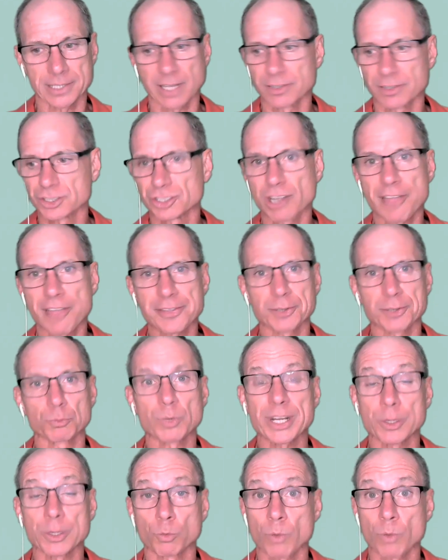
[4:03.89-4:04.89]
Now there's nothing
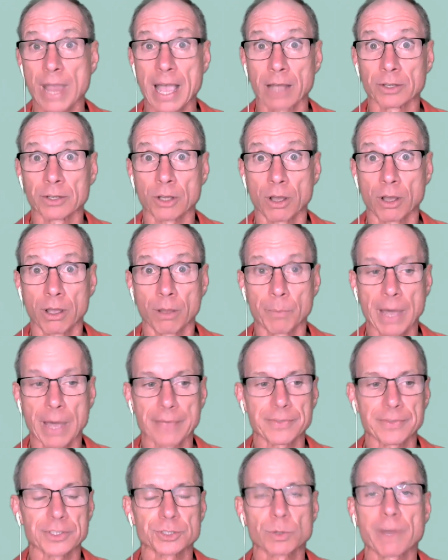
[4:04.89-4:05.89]
written around
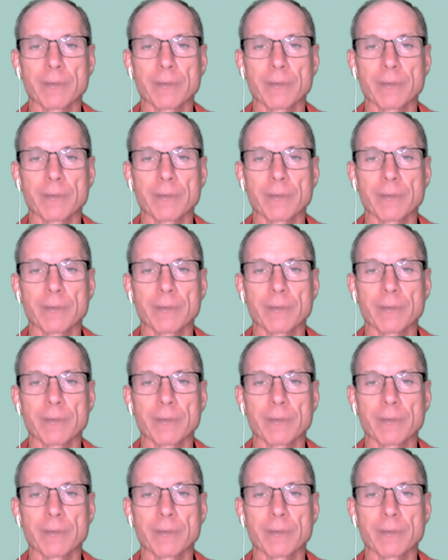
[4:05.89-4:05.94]
about this.